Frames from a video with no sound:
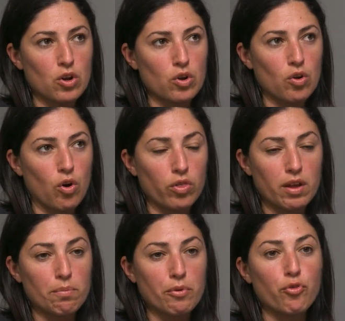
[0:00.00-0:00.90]
you know, on
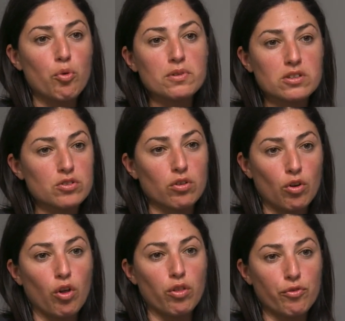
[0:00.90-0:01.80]
their performances
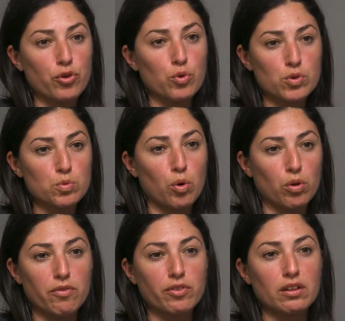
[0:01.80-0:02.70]
on, on the field as
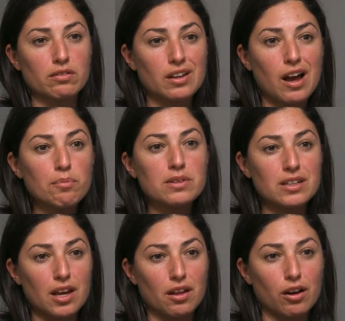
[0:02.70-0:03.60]
well. They've come
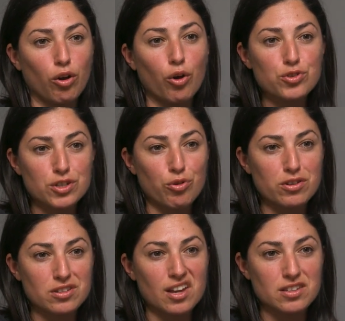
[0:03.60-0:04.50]
together closer
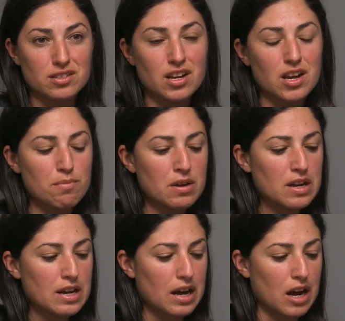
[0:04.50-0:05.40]
as, as a team.
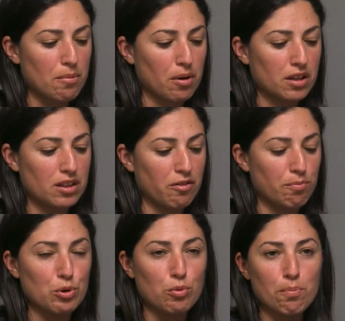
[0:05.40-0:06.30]
Um, I think
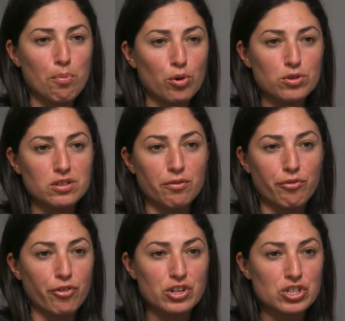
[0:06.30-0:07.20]
they've built bonds
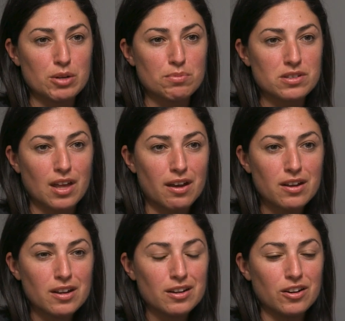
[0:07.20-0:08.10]
and friendships that
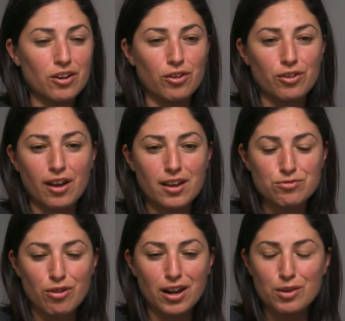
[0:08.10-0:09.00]
you know,
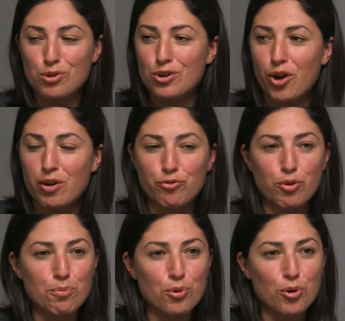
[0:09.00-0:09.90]
as Riley would know in
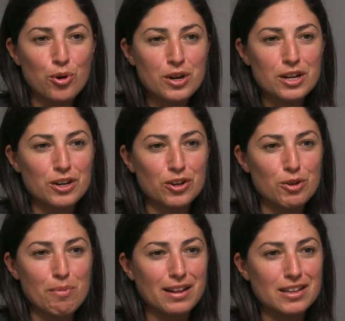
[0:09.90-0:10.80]
football, you know,
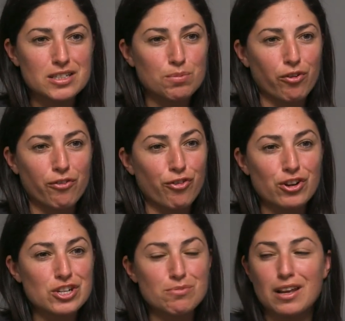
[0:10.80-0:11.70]
you make these
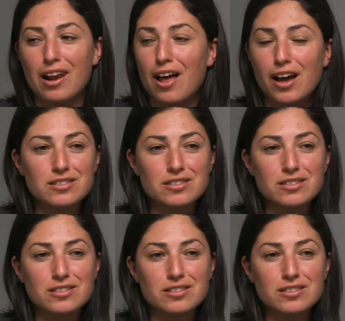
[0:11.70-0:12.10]
friendships that